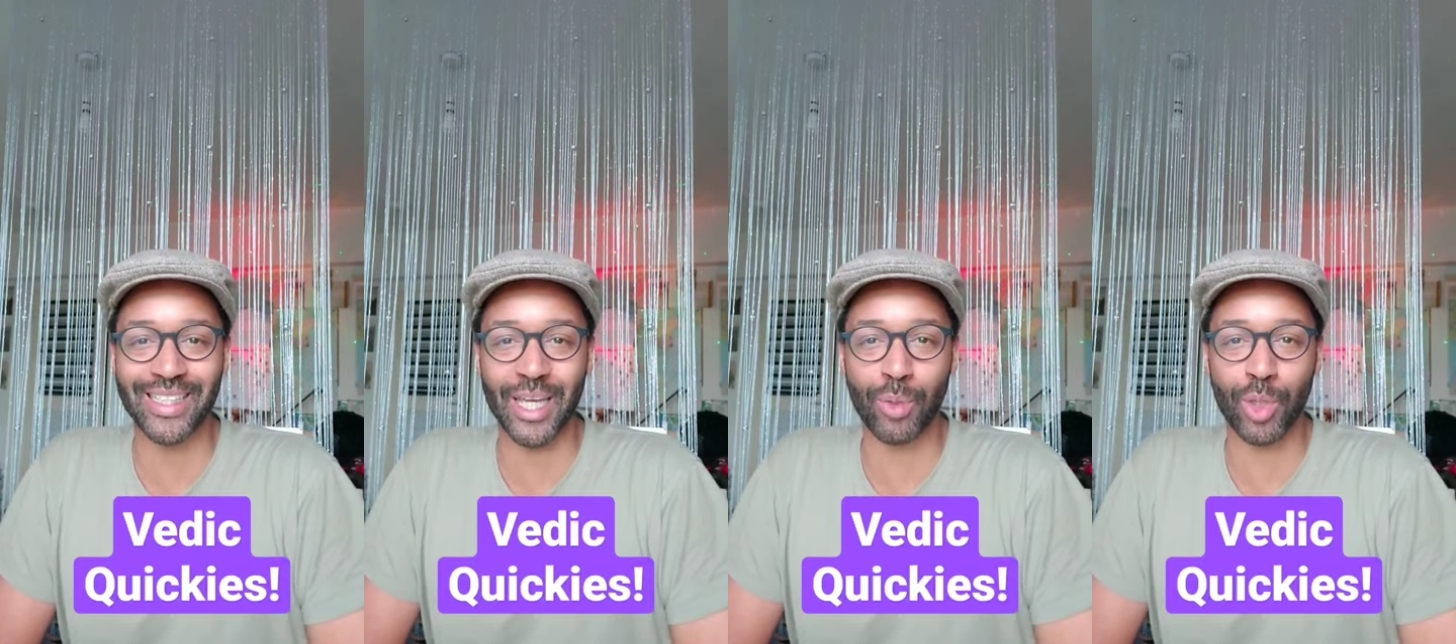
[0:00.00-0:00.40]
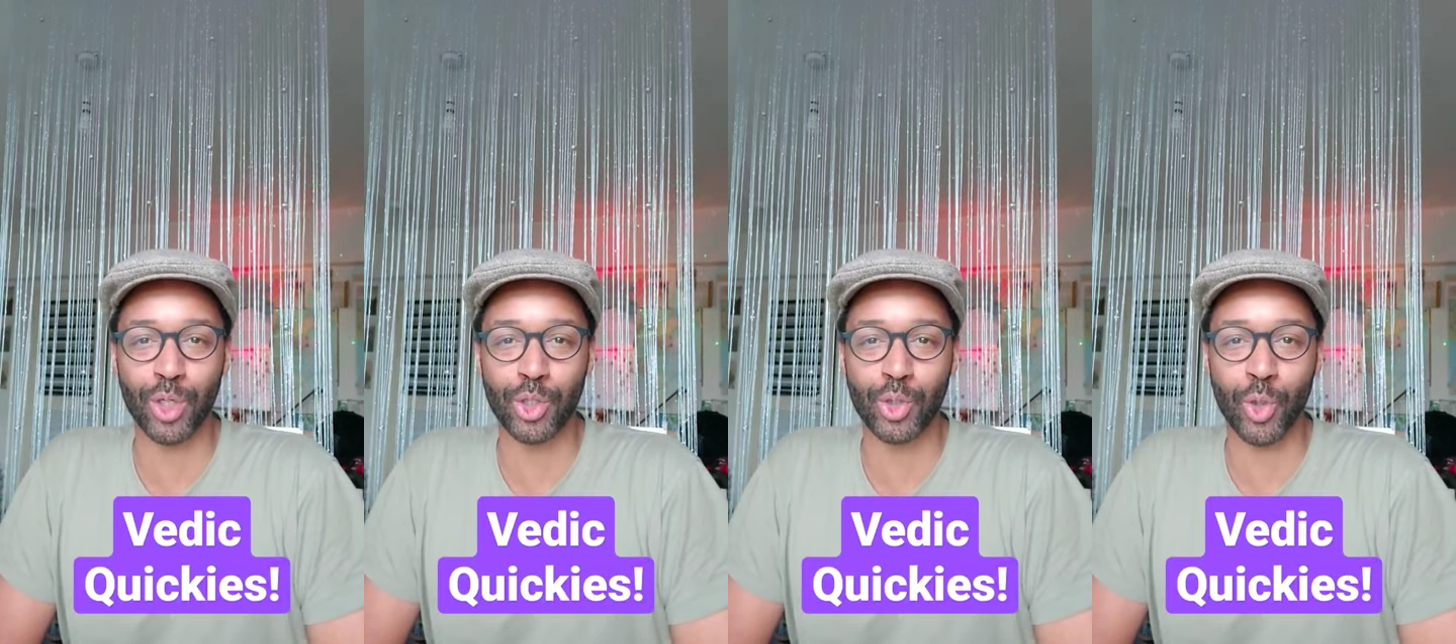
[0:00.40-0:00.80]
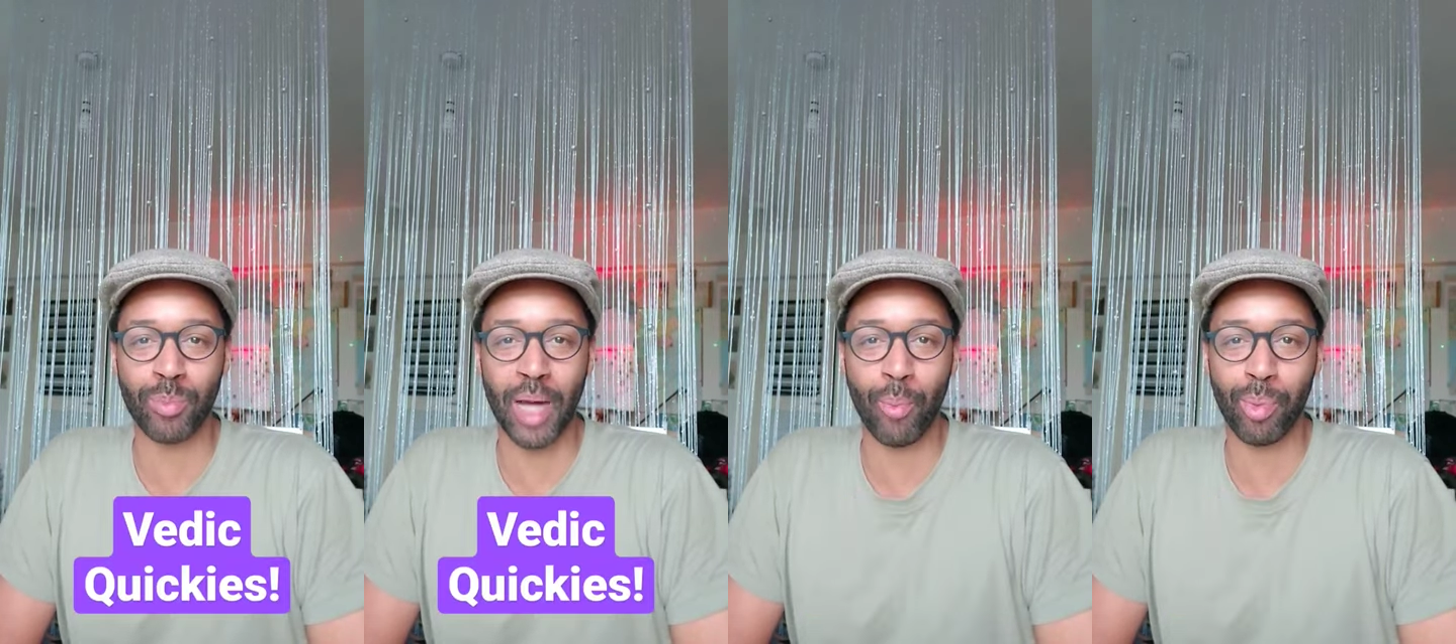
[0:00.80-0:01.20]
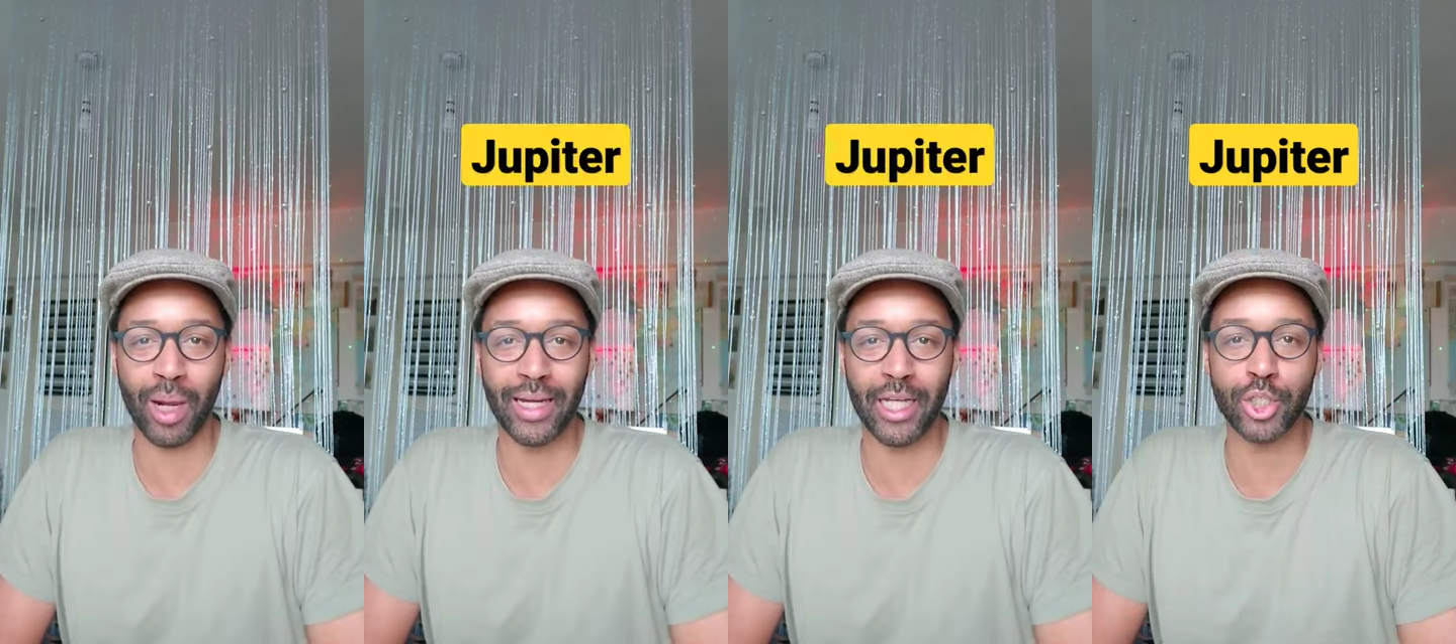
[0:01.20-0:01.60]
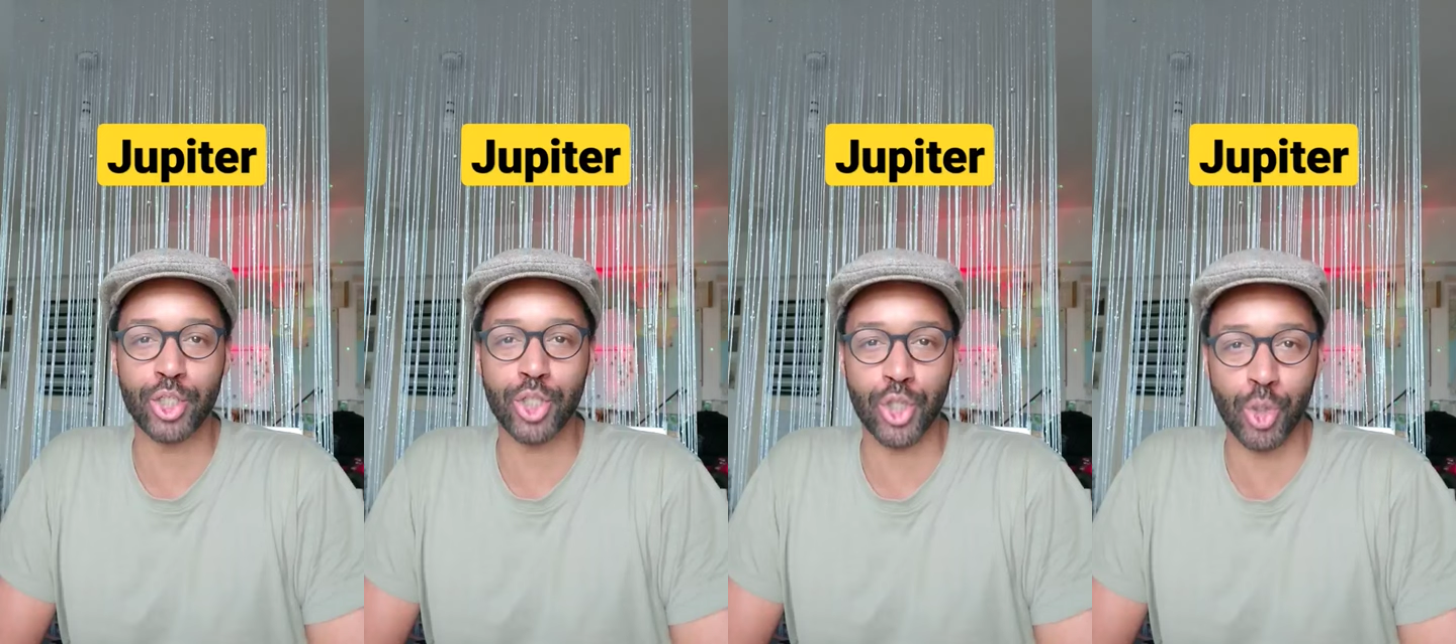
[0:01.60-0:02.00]
Today we're going to talk about planet
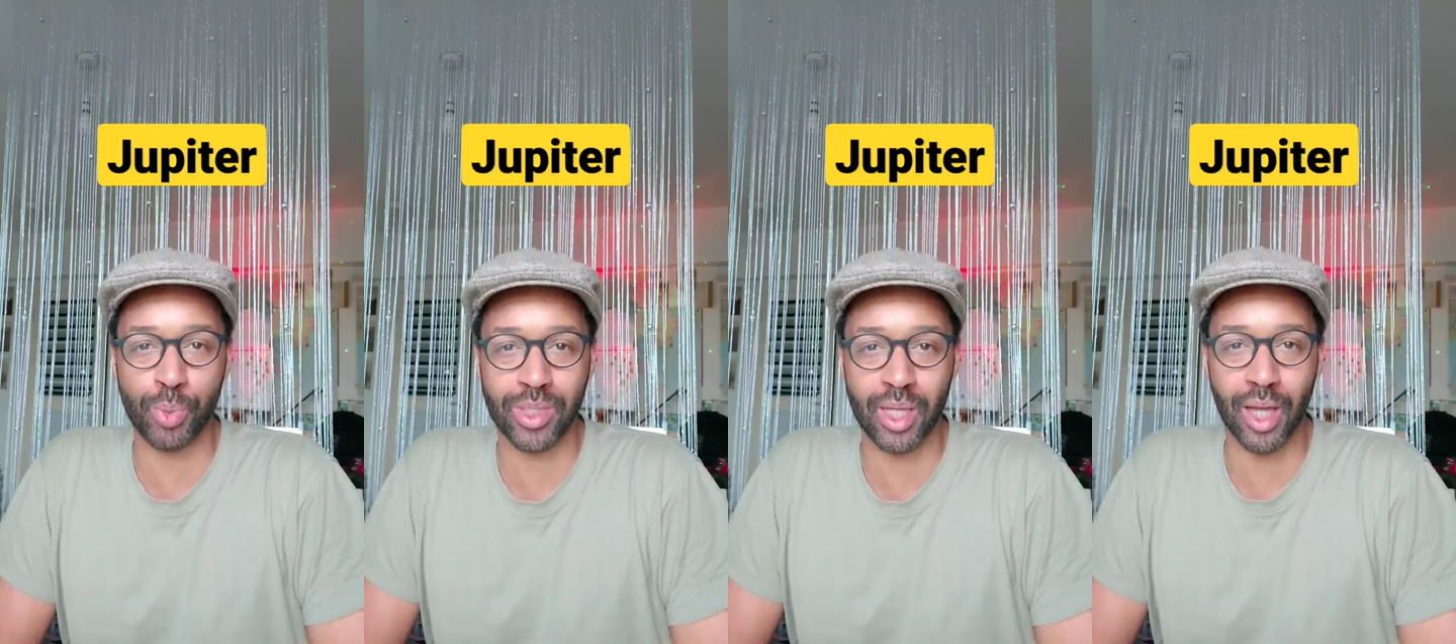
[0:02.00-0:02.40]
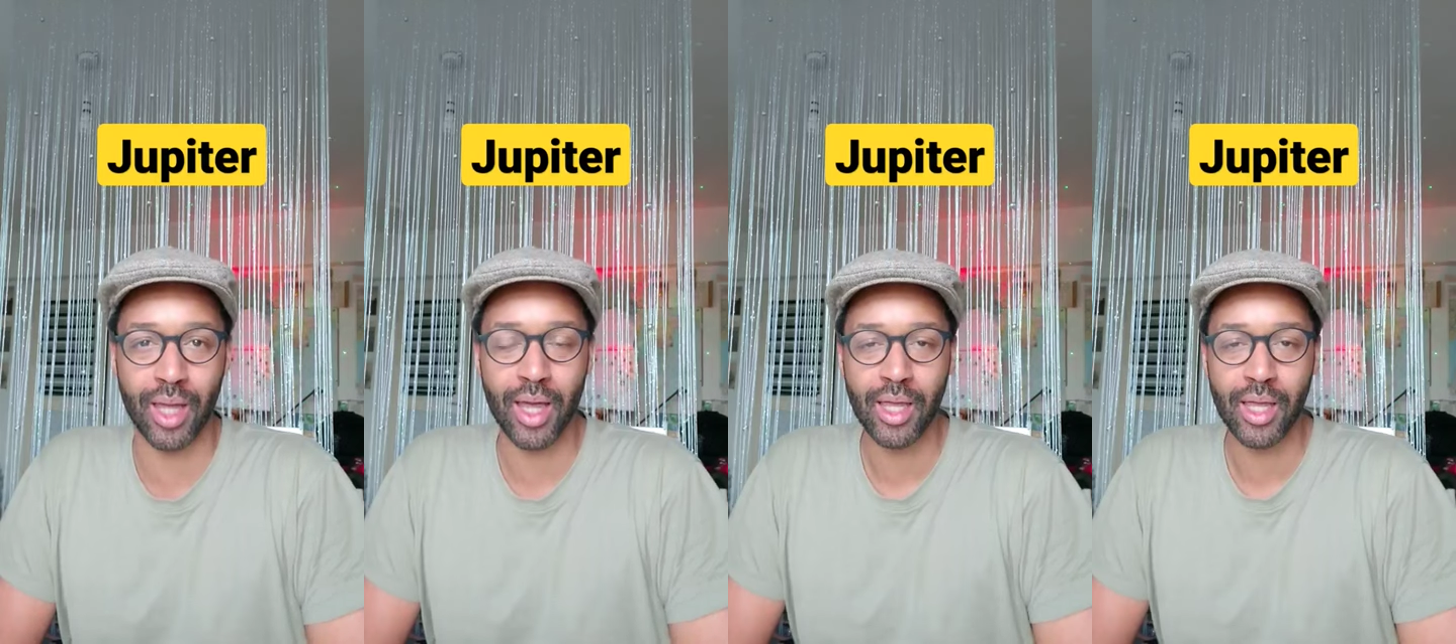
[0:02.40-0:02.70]
Jupiter.